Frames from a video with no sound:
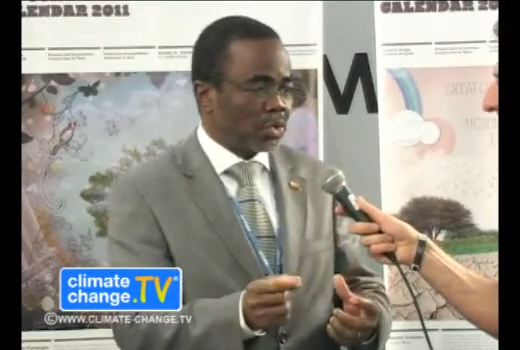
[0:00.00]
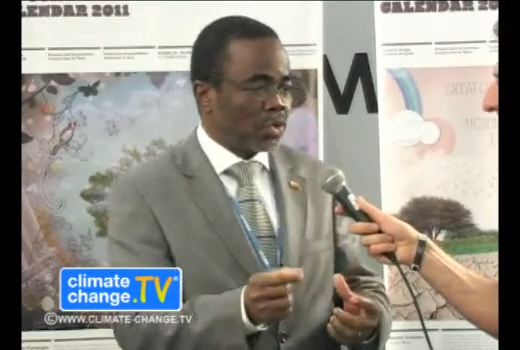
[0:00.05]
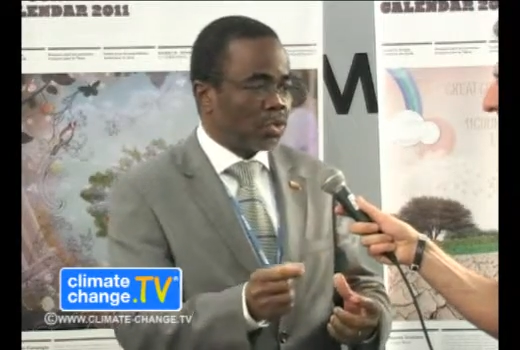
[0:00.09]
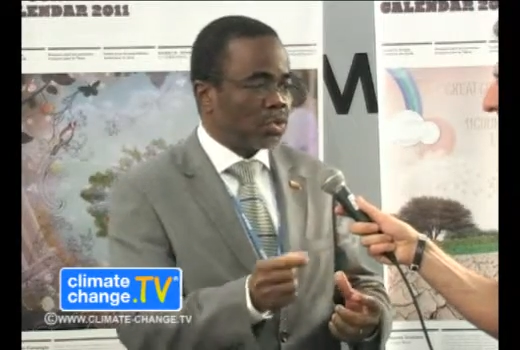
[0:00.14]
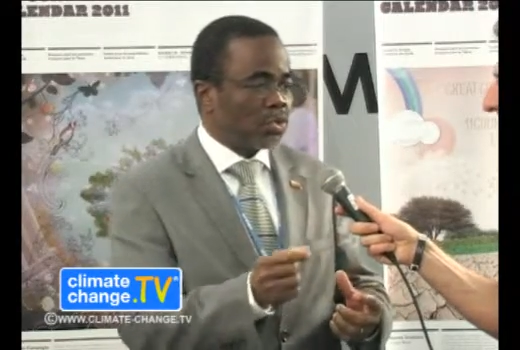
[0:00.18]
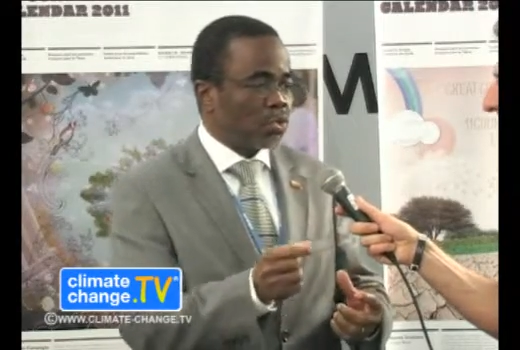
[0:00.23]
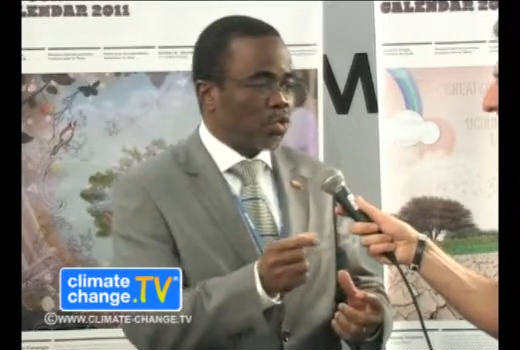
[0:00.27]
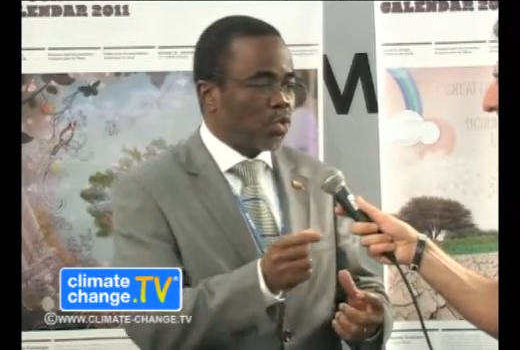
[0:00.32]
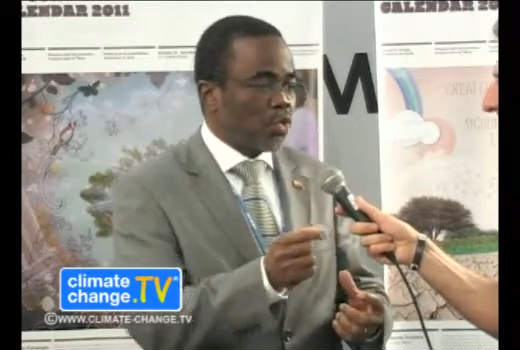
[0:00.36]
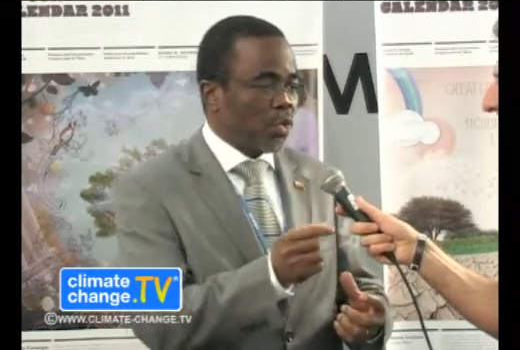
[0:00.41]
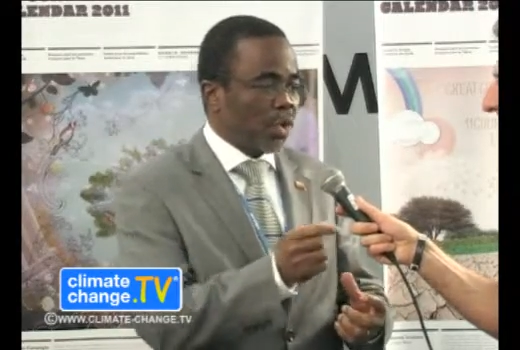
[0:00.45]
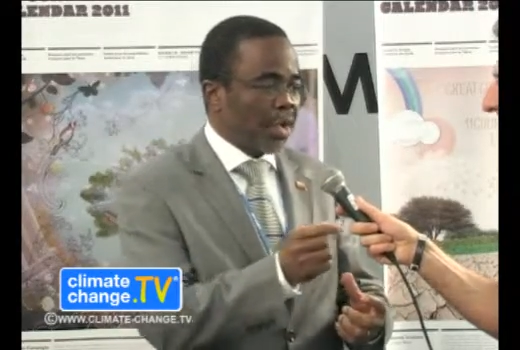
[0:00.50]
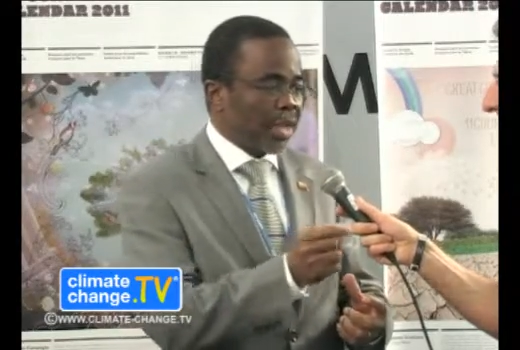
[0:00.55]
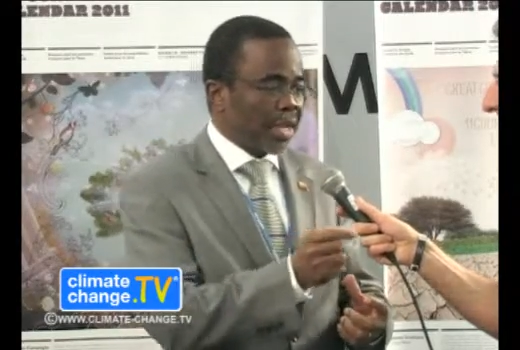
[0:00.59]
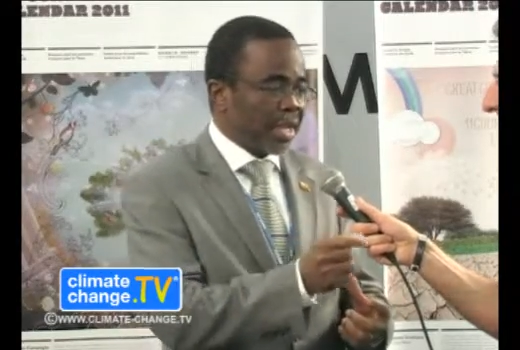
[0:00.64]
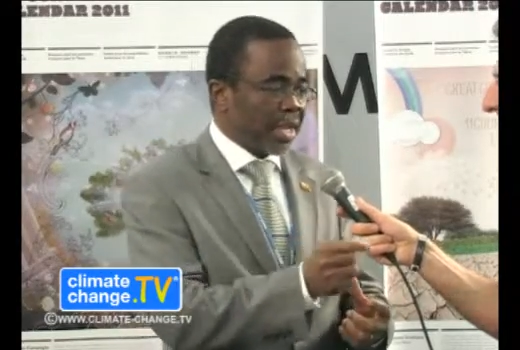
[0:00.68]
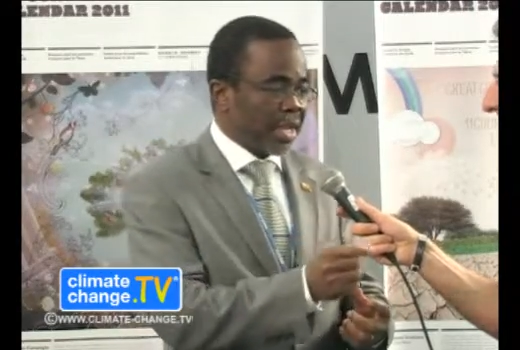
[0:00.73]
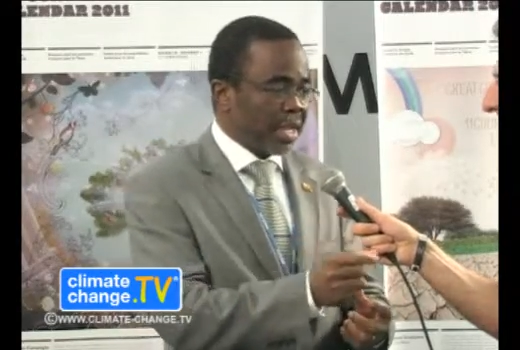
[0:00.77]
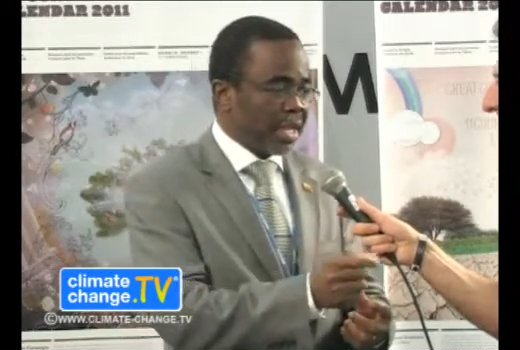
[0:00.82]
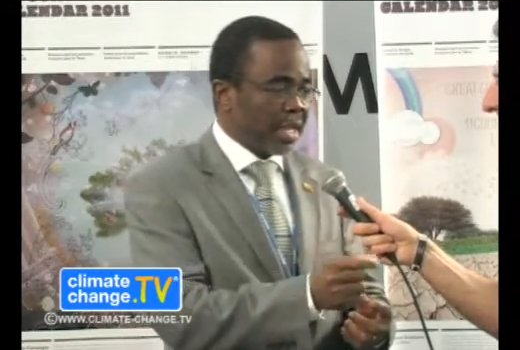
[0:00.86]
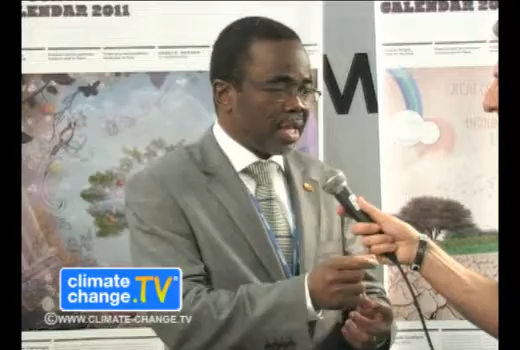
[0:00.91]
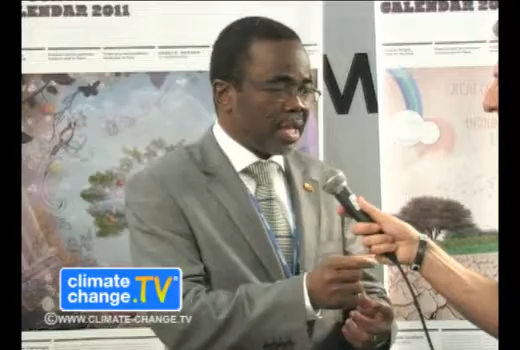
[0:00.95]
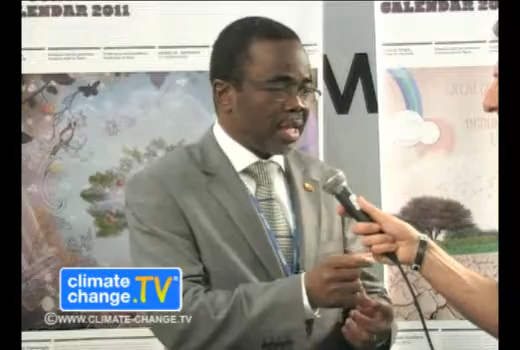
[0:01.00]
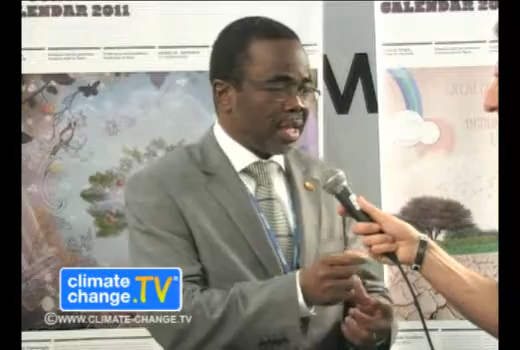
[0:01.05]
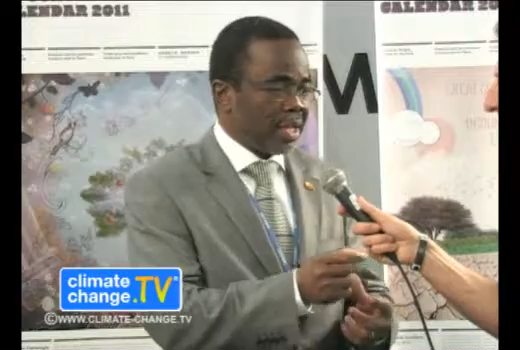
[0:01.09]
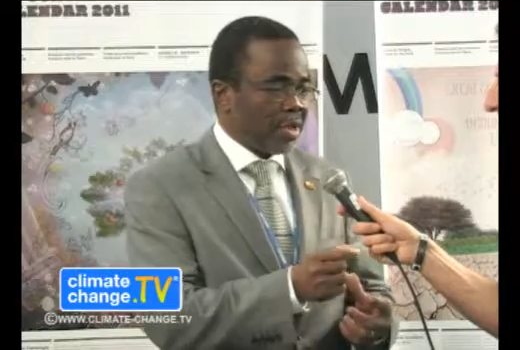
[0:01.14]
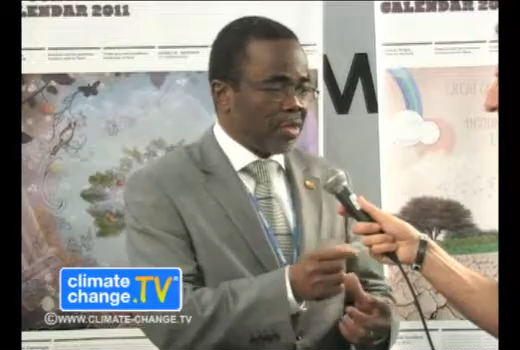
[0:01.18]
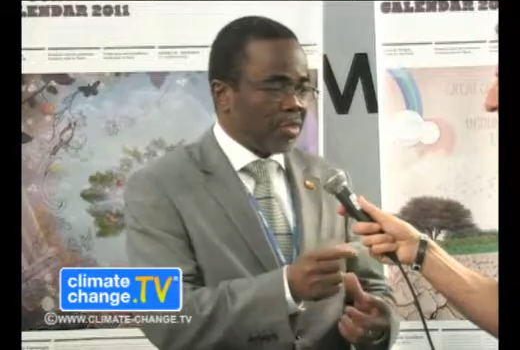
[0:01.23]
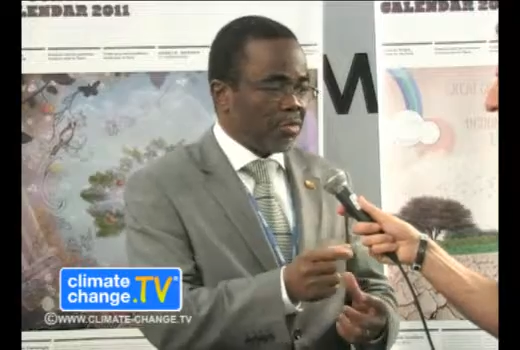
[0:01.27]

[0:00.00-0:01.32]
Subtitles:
those who care